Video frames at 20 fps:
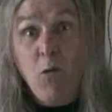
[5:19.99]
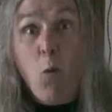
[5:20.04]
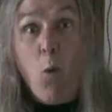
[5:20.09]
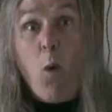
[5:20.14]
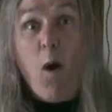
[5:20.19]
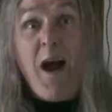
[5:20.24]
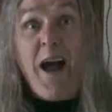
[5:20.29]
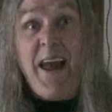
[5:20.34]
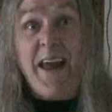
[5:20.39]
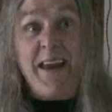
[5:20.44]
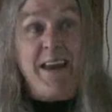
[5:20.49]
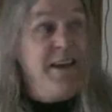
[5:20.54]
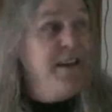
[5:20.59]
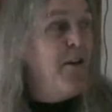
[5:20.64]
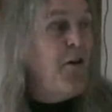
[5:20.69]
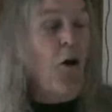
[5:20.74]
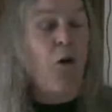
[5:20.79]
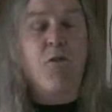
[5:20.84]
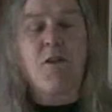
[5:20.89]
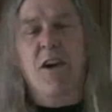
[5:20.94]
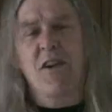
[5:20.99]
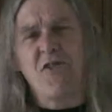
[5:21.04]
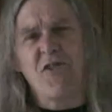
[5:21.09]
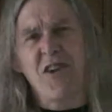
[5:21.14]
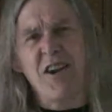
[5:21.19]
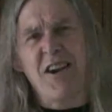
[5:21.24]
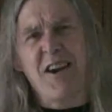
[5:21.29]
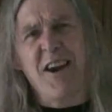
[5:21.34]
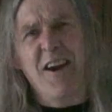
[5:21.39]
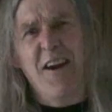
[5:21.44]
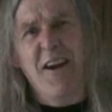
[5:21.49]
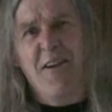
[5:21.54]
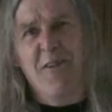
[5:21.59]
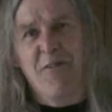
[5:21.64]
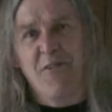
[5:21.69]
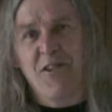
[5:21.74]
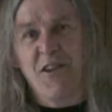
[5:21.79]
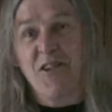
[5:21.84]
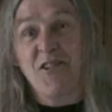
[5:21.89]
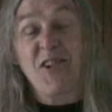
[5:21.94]
Why? Oh, because she
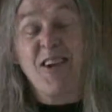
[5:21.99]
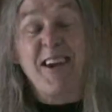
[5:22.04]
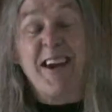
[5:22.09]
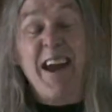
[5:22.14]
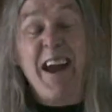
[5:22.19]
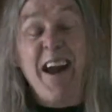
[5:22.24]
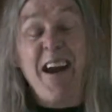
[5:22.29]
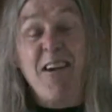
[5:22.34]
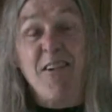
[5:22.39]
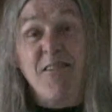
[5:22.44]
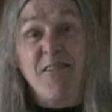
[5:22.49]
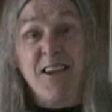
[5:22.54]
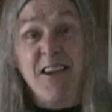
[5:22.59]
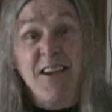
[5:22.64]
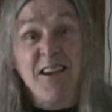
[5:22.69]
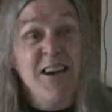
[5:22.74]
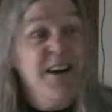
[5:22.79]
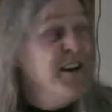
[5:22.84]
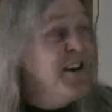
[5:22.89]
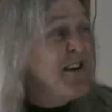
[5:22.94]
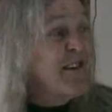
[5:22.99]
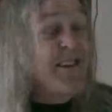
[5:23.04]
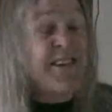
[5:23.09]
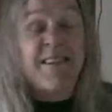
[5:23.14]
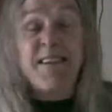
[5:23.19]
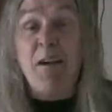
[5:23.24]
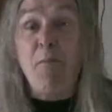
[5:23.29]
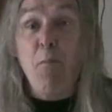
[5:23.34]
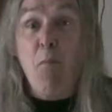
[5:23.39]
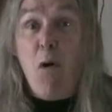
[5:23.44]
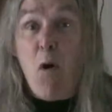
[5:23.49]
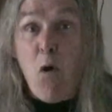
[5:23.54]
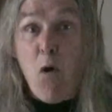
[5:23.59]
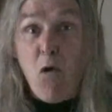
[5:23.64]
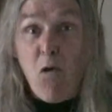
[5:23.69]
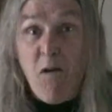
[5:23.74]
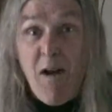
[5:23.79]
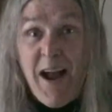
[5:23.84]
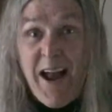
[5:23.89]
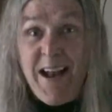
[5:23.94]
cares. She cares. She's a
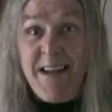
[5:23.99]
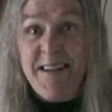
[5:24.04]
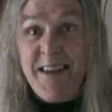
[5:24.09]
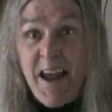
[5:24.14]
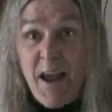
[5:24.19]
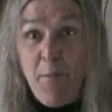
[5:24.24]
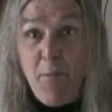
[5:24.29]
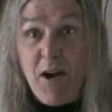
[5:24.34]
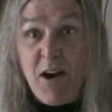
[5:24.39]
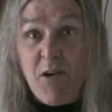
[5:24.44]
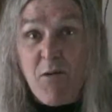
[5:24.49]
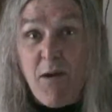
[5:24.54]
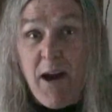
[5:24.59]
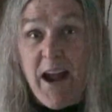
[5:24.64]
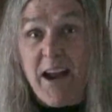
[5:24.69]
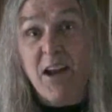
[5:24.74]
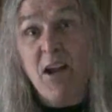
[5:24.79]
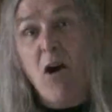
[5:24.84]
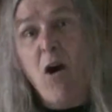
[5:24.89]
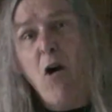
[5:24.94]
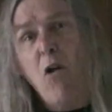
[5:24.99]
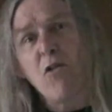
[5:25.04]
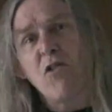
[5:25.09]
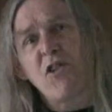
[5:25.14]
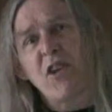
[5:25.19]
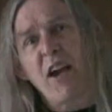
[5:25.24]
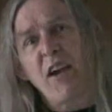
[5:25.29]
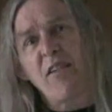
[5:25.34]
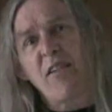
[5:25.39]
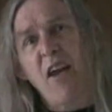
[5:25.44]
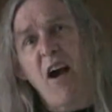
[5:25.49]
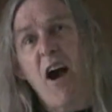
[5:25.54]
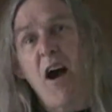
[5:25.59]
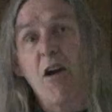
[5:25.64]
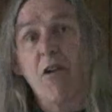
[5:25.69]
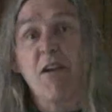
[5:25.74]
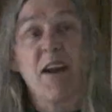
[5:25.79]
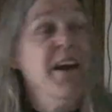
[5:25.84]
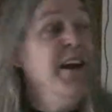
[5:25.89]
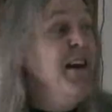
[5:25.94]
moron Democrat. Oh, she has a
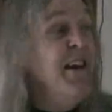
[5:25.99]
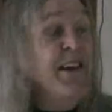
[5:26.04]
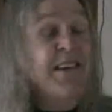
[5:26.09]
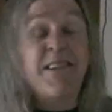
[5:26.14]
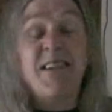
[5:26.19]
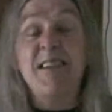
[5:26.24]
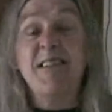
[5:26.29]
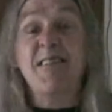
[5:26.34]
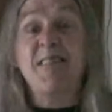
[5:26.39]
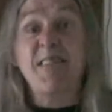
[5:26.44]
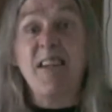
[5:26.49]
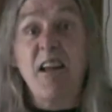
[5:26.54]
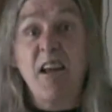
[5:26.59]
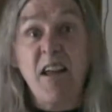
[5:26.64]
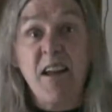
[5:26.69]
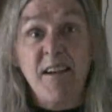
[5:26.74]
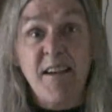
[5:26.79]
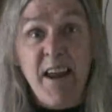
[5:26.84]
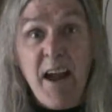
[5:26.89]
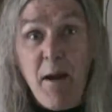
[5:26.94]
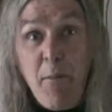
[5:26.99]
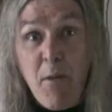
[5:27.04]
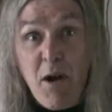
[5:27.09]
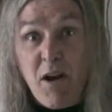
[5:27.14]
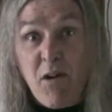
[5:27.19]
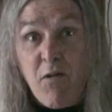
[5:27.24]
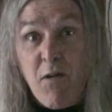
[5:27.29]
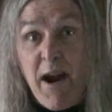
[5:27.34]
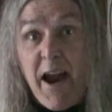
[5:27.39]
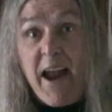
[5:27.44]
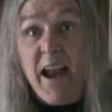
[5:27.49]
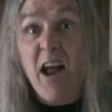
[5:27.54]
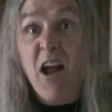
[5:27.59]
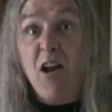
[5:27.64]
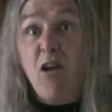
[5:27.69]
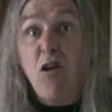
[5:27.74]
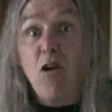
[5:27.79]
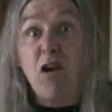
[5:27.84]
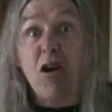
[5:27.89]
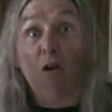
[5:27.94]
heart. She's still a Democrat.
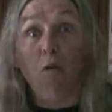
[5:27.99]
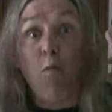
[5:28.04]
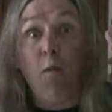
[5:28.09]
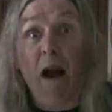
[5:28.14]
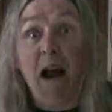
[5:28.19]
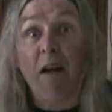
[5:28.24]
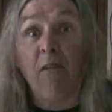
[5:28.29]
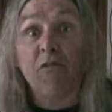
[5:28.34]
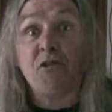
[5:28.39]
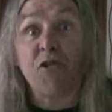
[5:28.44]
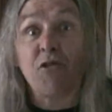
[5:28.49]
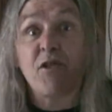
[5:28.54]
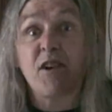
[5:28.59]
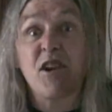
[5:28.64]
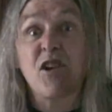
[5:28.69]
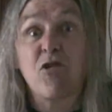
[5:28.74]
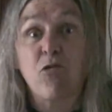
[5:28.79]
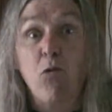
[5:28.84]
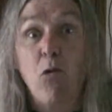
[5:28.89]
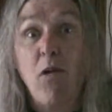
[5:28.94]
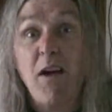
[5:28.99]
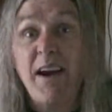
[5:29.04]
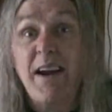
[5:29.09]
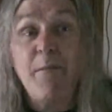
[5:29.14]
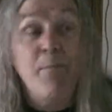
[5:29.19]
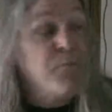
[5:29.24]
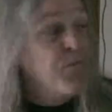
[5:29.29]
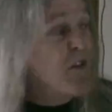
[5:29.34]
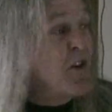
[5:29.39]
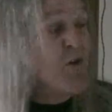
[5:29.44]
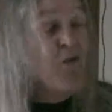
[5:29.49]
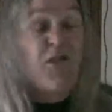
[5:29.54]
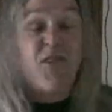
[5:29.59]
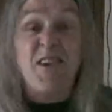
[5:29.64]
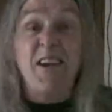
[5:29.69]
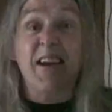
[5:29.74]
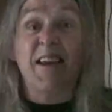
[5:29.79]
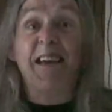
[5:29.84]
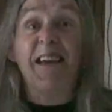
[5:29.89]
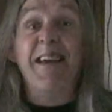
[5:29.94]
Look around you, Detroit. Your
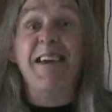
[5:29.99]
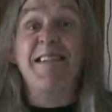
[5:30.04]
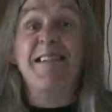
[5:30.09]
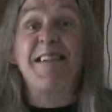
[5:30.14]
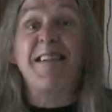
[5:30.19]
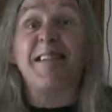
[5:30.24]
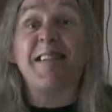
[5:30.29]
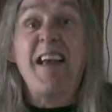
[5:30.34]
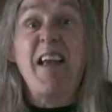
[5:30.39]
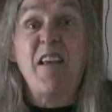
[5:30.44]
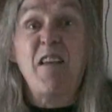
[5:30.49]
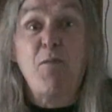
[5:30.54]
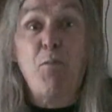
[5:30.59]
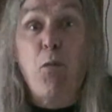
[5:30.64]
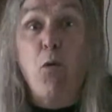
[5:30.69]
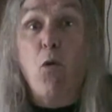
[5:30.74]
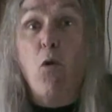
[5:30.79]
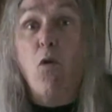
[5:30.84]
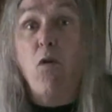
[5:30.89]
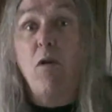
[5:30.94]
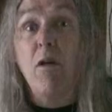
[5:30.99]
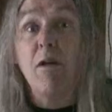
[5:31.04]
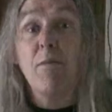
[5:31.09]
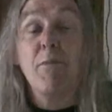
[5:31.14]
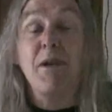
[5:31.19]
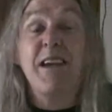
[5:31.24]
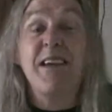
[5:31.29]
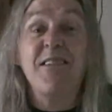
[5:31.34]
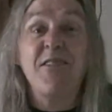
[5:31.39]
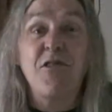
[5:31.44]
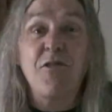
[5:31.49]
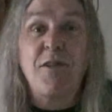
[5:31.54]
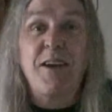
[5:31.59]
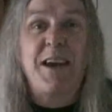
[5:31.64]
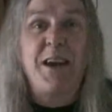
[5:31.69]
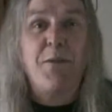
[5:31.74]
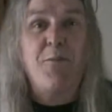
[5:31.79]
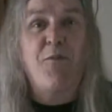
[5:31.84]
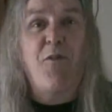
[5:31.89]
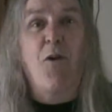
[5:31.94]
city is a cesspool because you
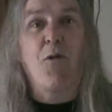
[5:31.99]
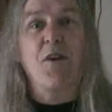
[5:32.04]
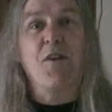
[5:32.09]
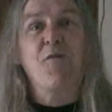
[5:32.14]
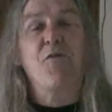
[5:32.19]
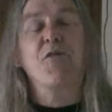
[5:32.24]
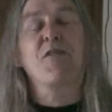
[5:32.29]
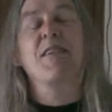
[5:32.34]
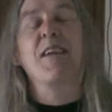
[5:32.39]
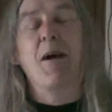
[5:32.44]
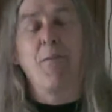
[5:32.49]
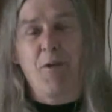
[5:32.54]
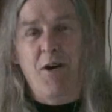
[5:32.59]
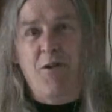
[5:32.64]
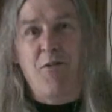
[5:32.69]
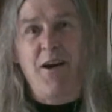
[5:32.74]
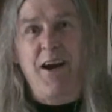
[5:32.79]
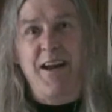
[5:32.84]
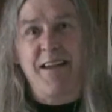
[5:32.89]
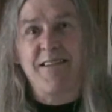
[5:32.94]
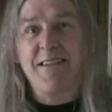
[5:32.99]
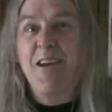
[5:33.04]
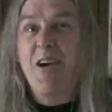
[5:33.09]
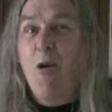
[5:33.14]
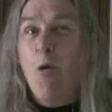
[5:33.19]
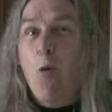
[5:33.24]
keep voting for Democrats.